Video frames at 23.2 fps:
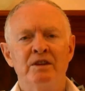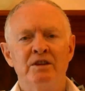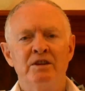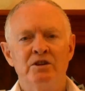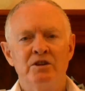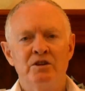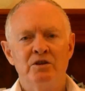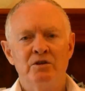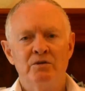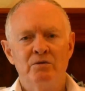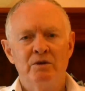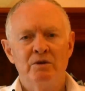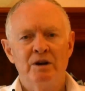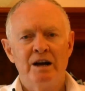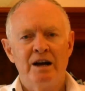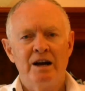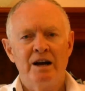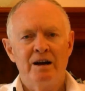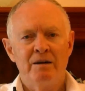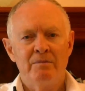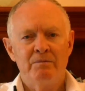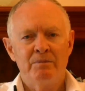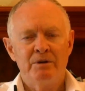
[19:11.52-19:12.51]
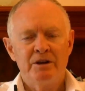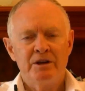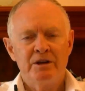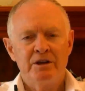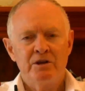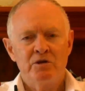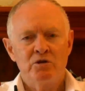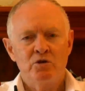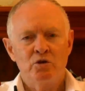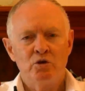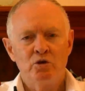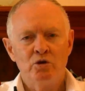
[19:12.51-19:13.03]
You are
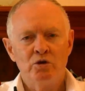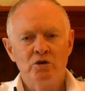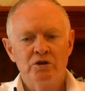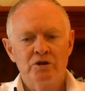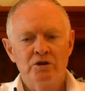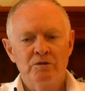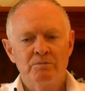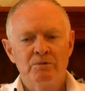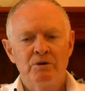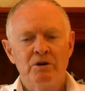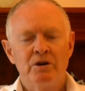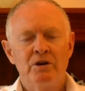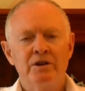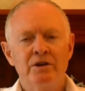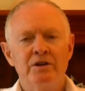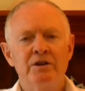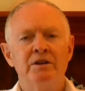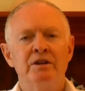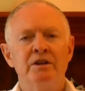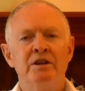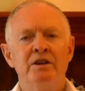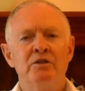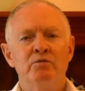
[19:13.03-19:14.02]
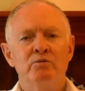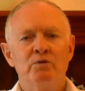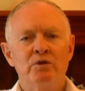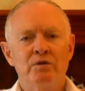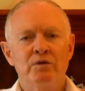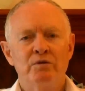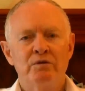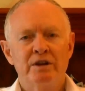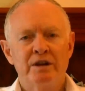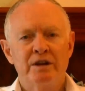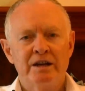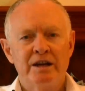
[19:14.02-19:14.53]
being called upon
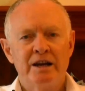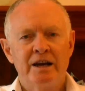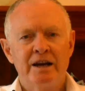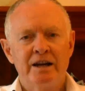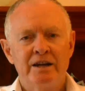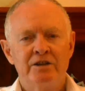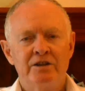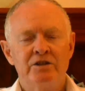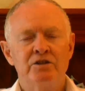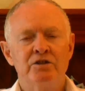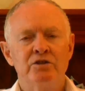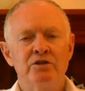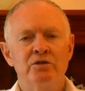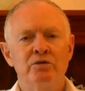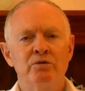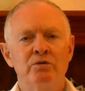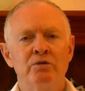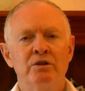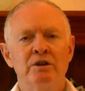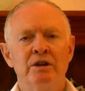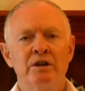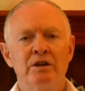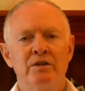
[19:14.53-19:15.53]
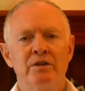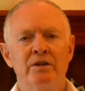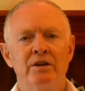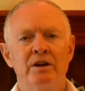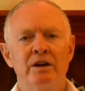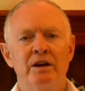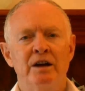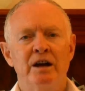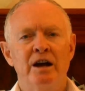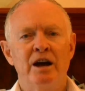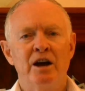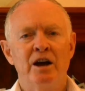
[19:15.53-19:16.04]
with regard to the
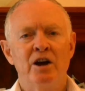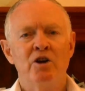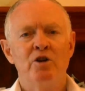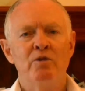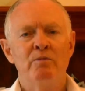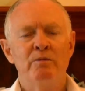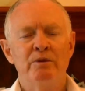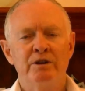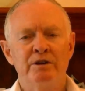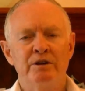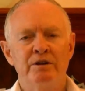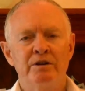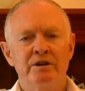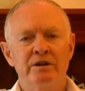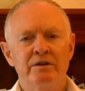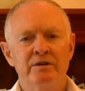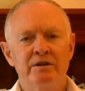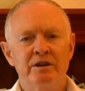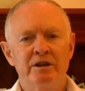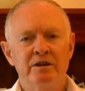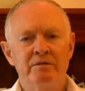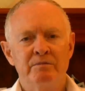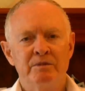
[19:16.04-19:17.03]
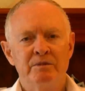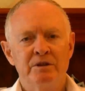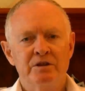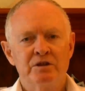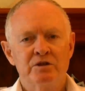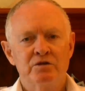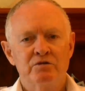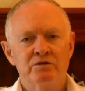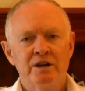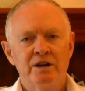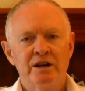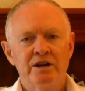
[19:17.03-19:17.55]
home and the
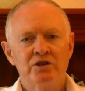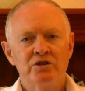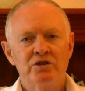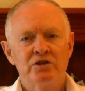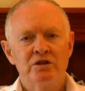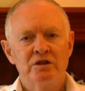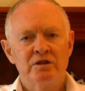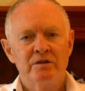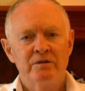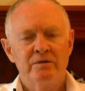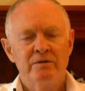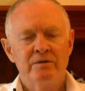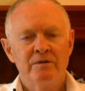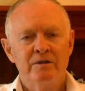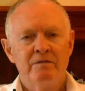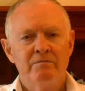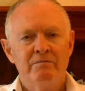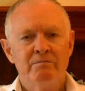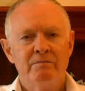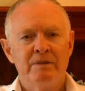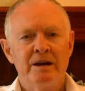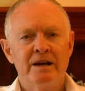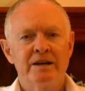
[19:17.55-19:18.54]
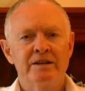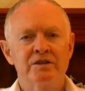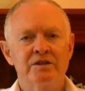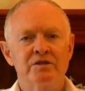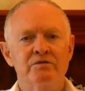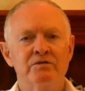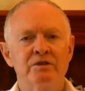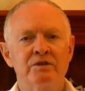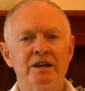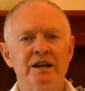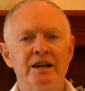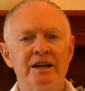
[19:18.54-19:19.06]
administration of
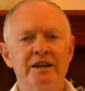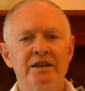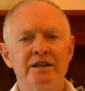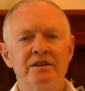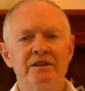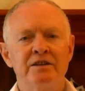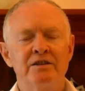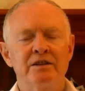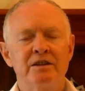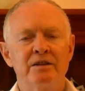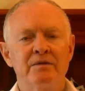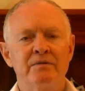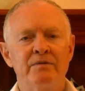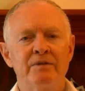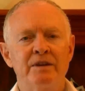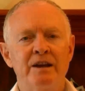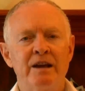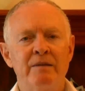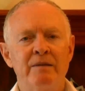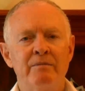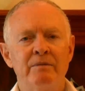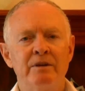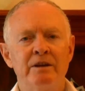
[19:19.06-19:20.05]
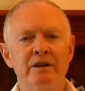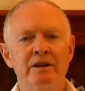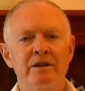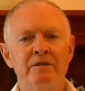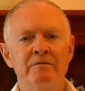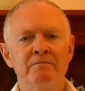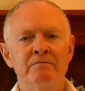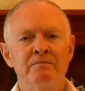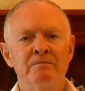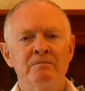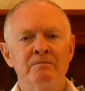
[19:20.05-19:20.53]
matters relating to the family